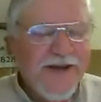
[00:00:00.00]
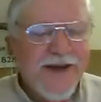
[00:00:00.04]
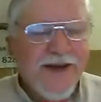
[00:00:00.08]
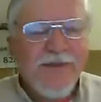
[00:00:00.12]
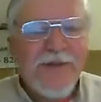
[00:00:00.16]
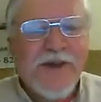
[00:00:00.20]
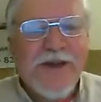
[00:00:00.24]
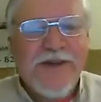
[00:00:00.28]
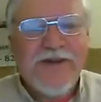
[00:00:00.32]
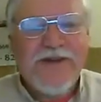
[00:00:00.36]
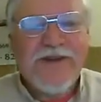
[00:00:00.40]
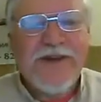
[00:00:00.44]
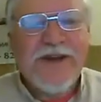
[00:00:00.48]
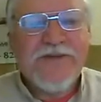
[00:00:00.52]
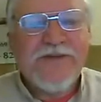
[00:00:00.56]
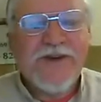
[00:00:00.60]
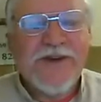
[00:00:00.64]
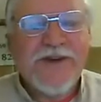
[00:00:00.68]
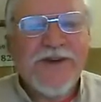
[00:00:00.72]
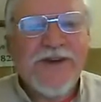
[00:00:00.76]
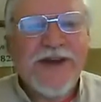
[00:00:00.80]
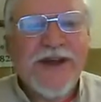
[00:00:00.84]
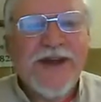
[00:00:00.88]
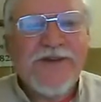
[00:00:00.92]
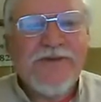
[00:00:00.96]
about 7
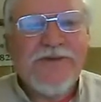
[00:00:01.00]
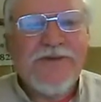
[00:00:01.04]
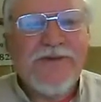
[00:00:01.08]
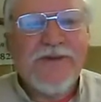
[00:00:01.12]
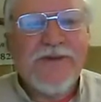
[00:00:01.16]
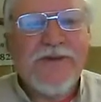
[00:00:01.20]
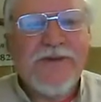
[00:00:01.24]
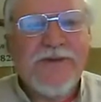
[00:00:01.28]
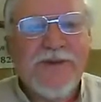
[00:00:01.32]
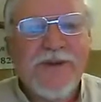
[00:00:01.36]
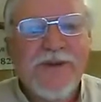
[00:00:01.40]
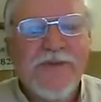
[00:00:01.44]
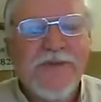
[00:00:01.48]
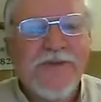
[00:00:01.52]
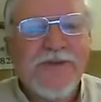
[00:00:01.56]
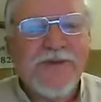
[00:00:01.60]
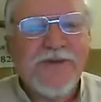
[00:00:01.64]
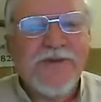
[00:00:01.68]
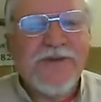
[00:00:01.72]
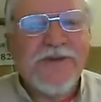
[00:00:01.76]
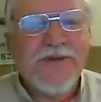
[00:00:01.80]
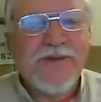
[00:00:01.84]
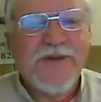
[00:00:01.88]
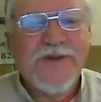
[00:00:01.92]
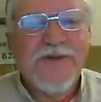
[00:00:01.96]
or 8 full rooms
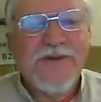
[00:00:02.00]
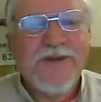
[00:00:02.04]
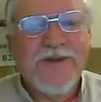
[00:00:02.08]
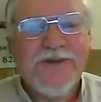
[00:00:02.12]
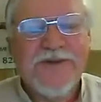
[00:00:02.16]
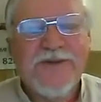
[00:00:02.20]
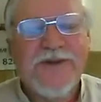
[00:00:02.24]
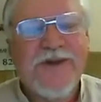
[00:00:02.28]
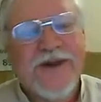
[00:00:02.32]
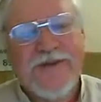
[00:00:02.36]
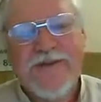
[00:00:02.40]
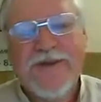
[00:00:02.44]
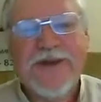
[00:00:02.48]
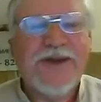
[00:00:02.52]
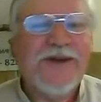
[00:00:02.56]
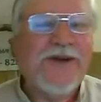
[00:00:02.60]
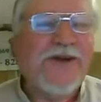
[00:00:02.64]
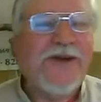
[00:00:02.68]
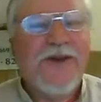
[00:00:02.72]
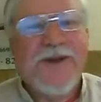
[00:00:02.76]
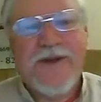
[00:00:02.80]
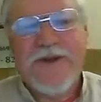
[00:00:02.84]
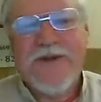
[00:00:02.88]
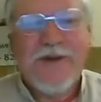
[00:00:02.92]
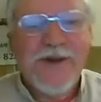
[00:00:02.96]
of furniture, driving it
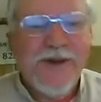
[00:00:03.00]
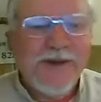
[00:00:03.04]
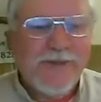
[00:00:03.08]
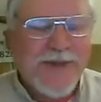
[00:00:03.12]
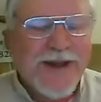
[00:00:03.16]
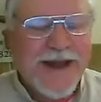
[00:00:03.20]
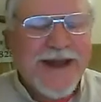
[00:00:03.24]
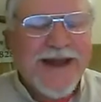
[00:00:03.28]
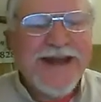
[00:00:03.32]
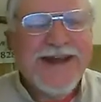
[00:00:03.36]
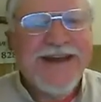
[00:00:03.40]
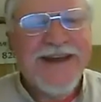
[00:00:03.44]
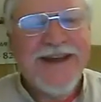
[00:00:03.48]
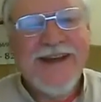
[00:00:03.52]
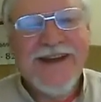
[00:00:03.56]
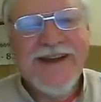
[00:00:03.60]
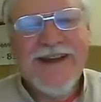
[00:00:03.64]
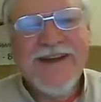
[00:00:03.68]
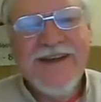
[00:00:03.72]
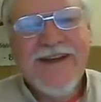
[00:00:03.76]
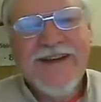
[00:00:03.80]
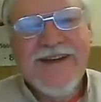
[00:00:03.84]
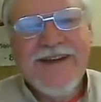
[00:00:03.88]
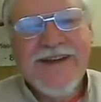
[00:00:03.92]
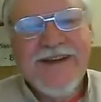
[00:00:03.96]
all the way back,
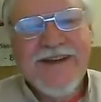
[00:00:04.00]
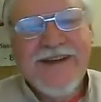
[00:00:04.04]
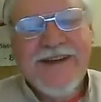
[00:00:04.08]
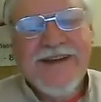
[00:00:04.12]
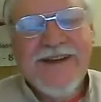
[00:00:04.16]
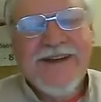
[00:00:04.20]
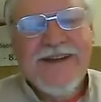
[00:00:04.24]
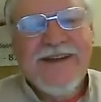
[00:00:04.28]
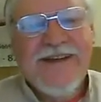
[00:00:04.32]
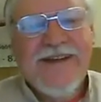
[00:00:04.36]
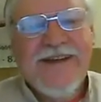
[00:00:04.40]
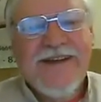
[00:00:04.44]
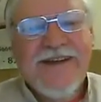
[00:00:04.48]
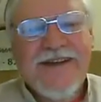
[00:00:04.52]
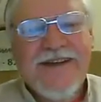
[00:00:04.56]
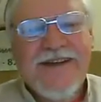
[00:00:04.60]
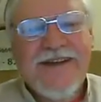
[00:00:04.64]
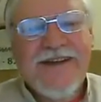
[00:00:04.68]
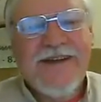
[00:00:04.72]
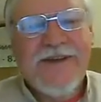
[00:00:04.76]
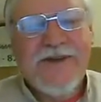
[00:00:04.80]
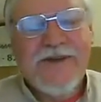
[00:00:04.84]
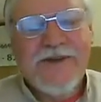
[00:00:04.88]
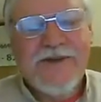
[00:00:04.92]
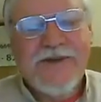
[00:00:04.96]

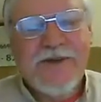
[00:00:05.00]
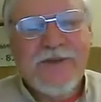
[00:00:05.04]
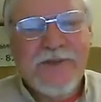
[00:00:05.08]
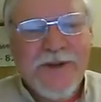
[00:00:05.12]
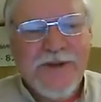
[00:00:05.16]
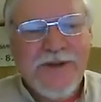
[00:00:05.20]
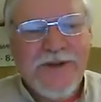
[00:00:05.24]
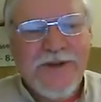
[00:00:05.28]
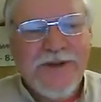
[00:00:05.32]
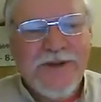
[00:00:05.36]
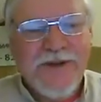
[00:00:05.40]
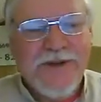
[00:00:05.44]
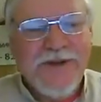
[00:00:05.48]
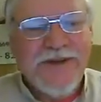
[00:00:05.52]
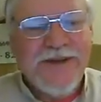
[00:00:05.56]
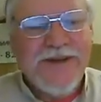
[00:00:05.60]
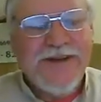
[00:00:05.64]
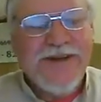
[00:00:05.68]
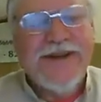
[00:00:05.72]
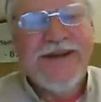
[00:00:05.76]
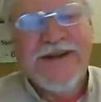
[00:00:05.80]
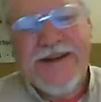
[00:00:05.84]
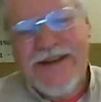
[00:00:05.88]
to Boone, and